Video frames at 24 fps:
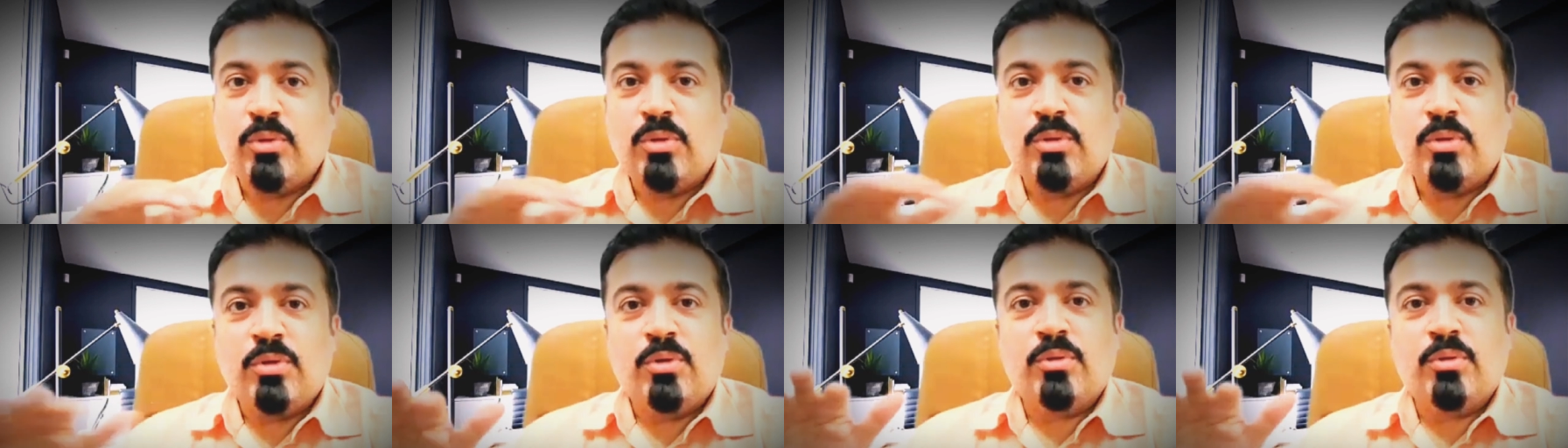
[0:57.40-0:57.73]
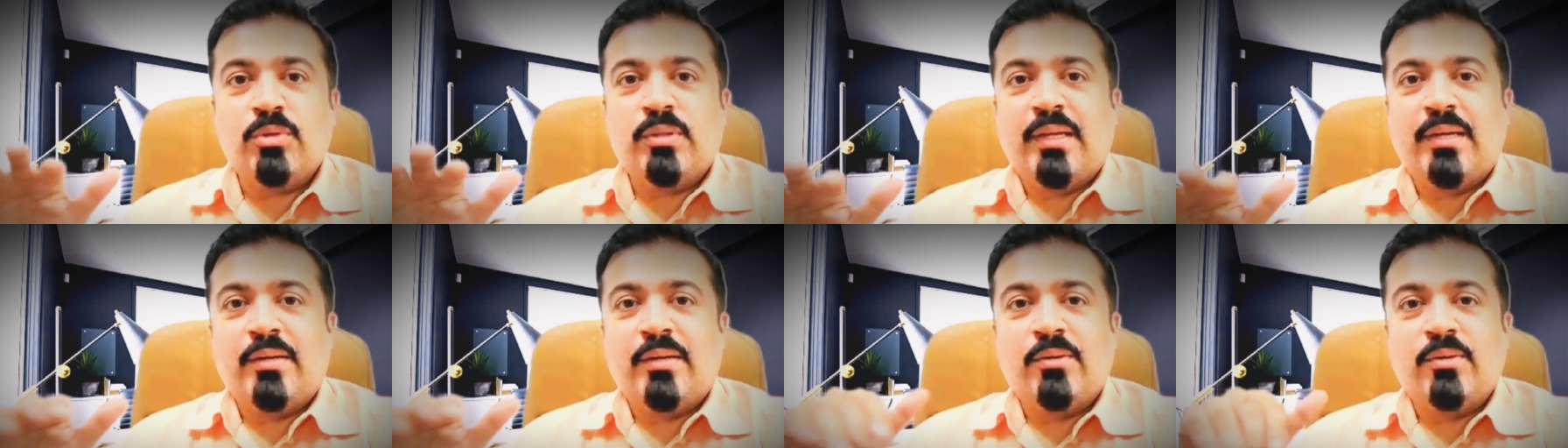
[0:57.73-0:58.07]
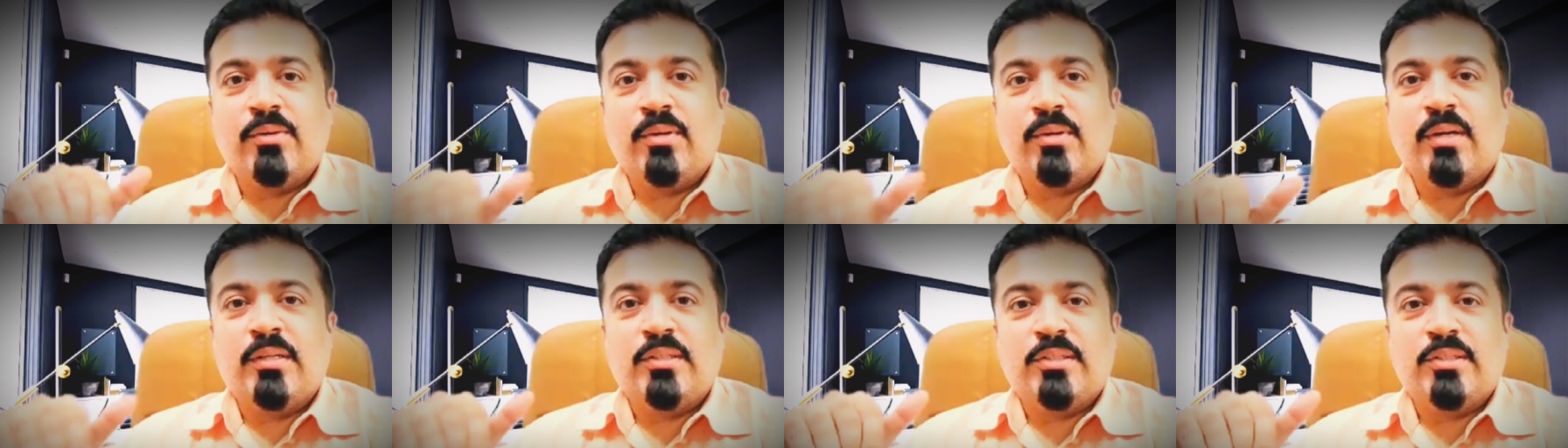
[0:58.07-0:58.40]
you don't know that
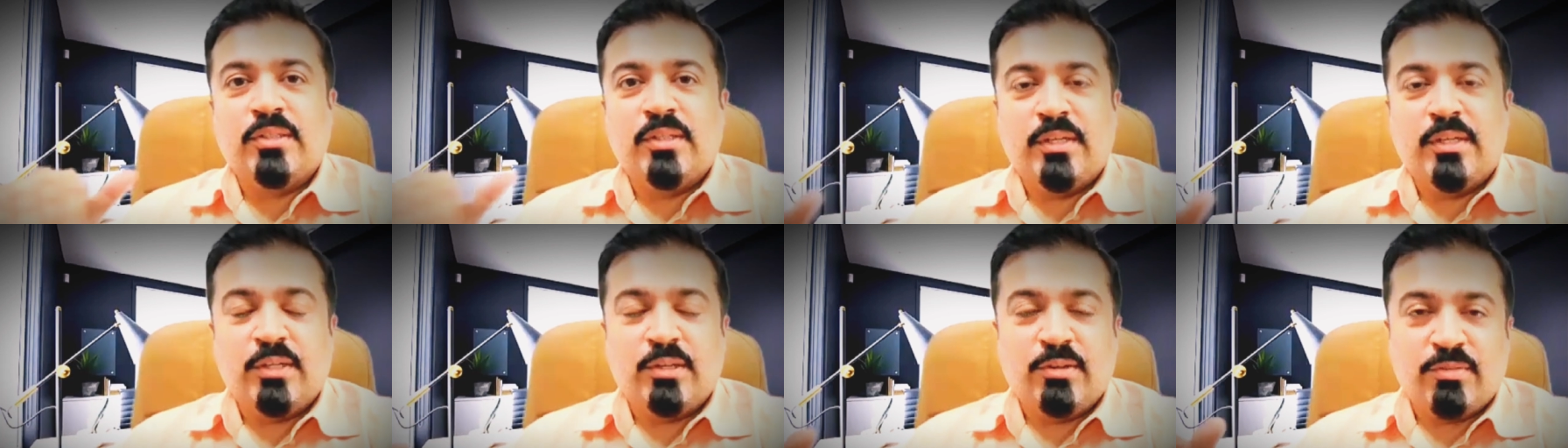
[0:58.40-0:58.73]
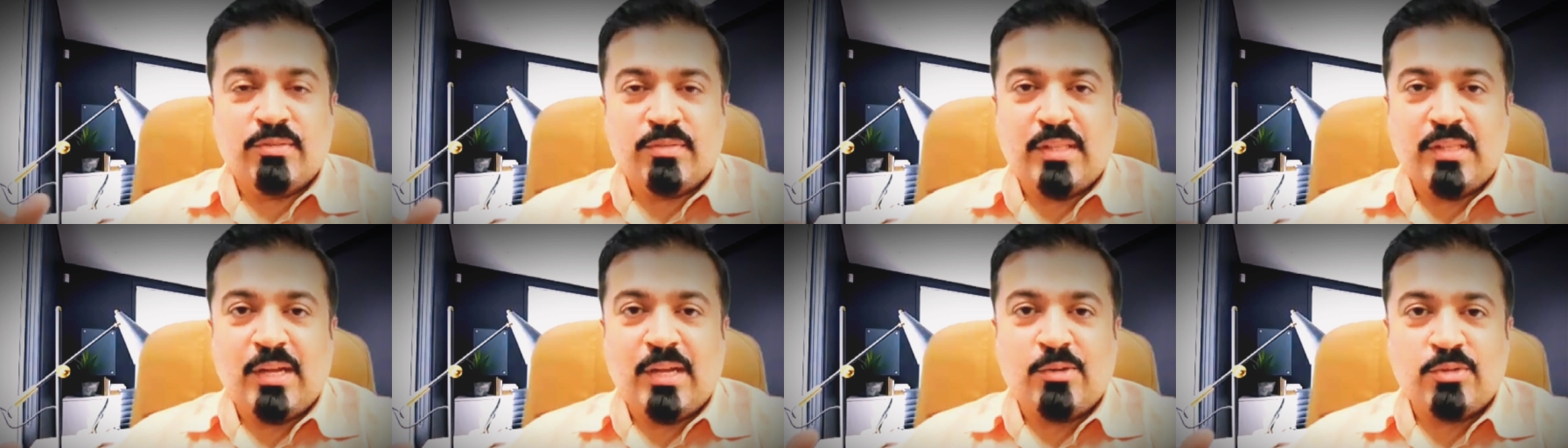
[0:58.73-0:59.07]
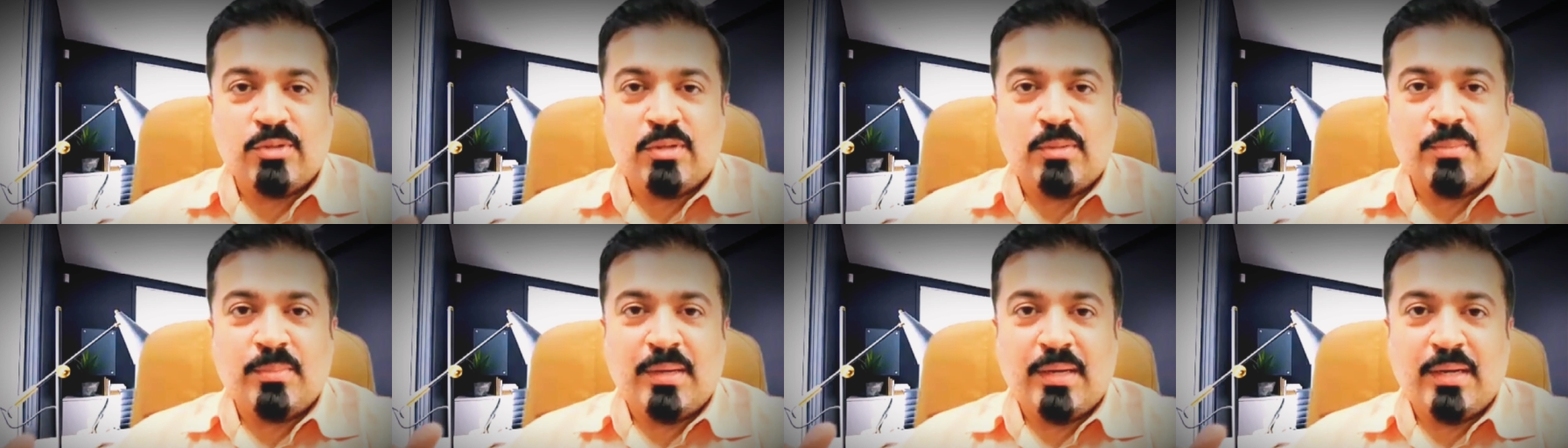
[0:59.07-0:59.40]
you know a journey of
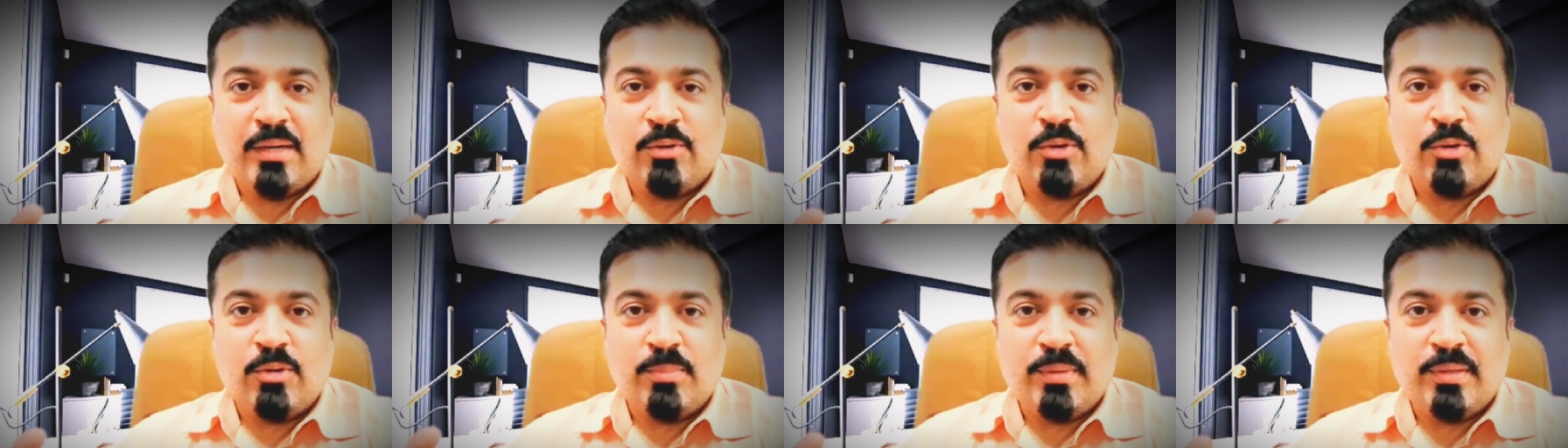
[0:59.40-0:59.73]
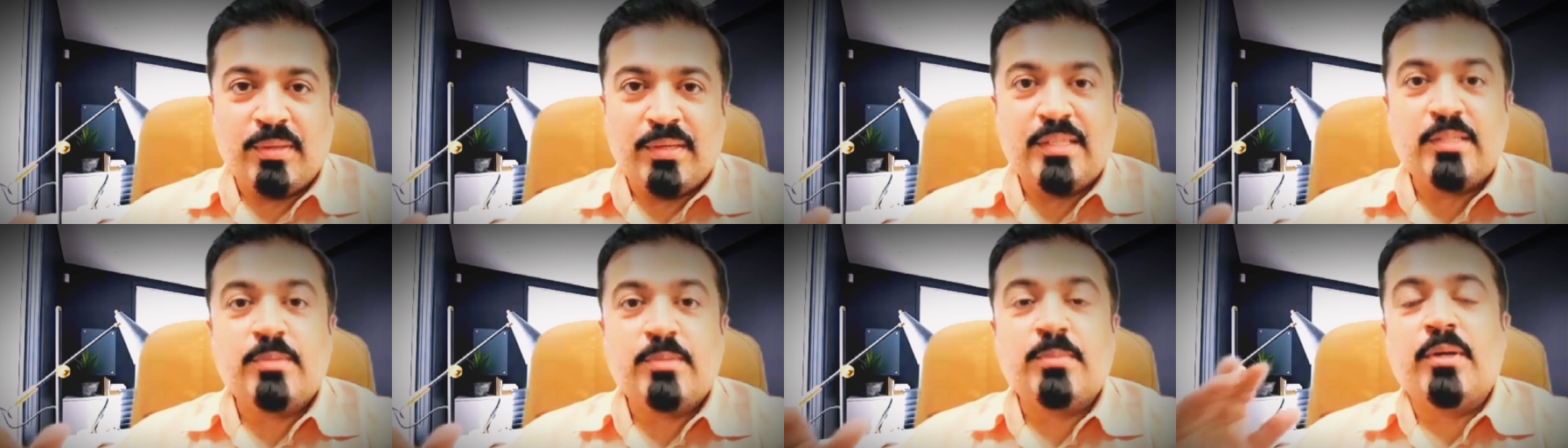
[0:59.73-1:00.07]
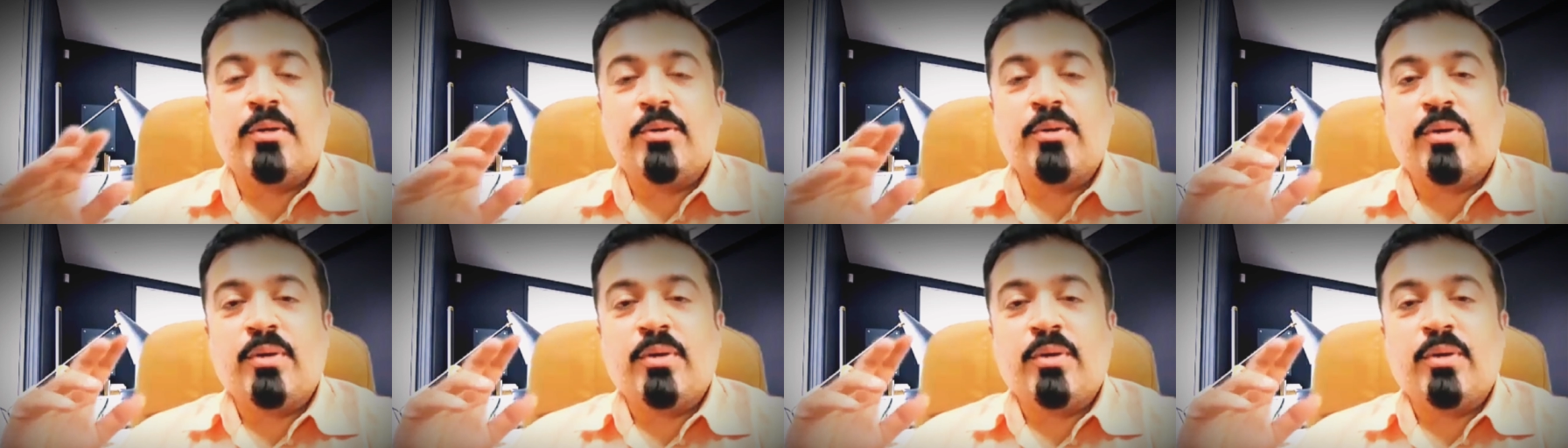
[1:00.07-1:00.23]
thousand mile could be reached,